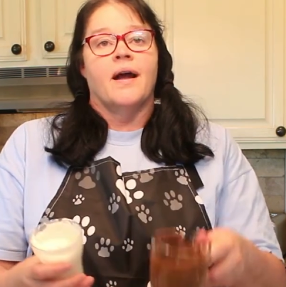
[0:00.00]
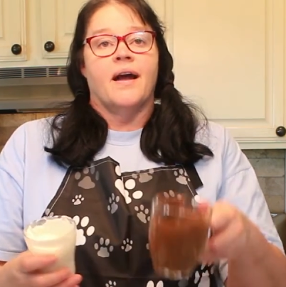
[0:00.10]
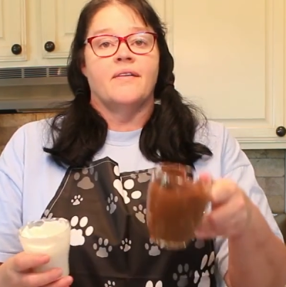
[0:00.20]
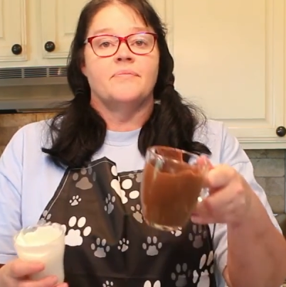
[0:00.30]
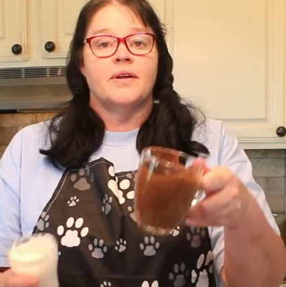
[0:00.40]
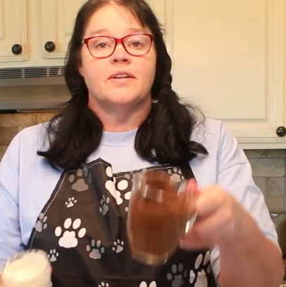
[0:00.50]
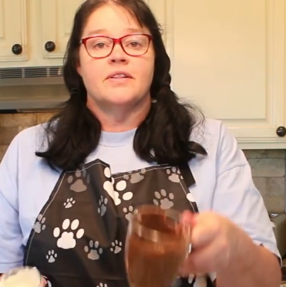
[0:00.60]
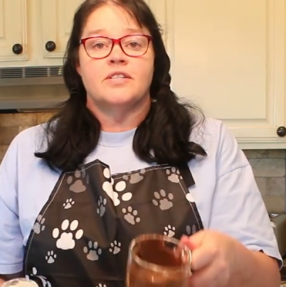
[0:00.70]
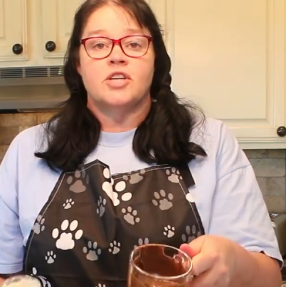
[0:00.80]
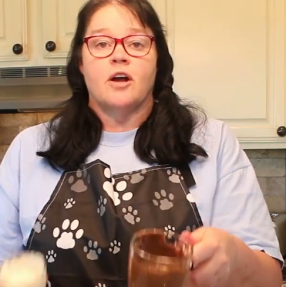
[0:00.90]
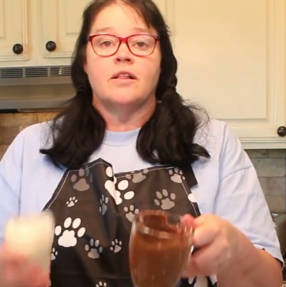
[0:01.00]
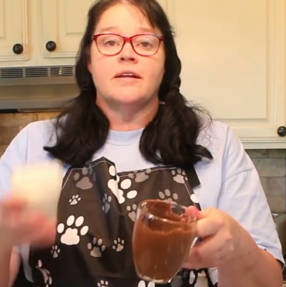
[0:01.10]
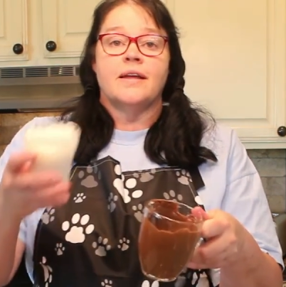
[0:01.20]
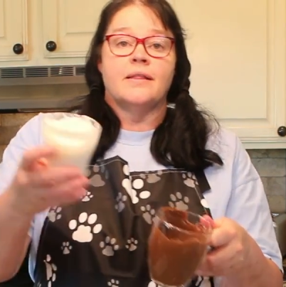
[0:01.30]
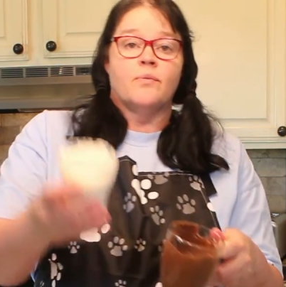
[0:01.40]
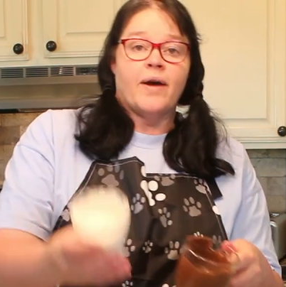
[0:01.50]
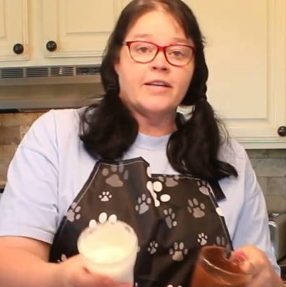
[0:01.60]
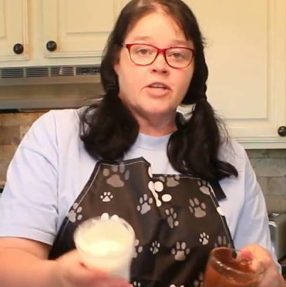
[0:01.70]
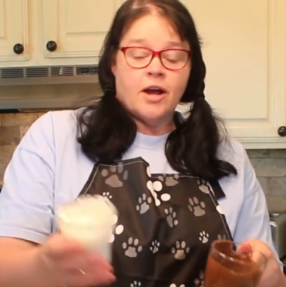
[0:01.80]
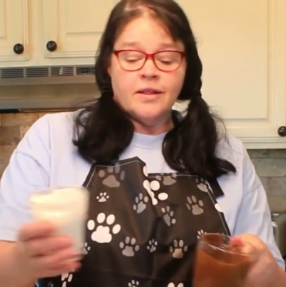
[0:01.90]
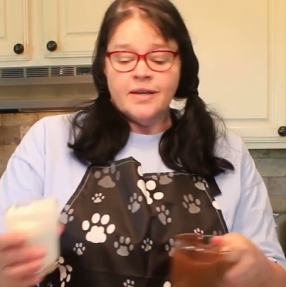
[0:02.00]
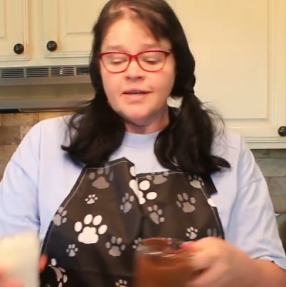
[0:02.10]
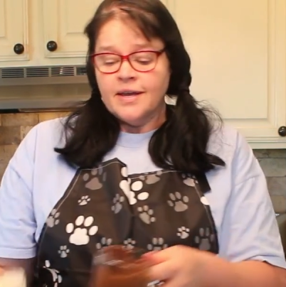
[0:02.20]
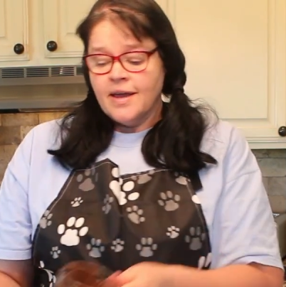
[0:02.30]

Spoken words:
have melted the chocolate and the white chocolate.